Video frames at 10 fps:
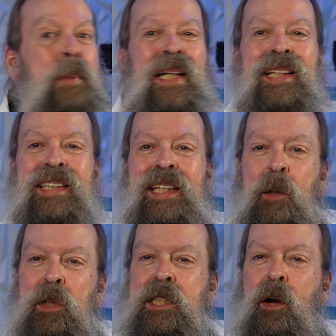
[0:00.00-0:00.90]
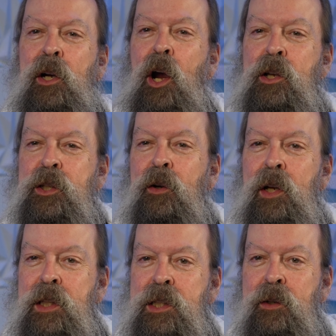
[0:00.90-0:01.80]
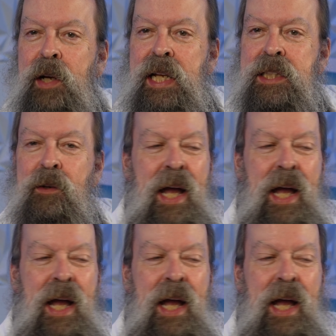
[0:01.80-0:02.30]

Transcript: But see, there was no cursor on the screen, so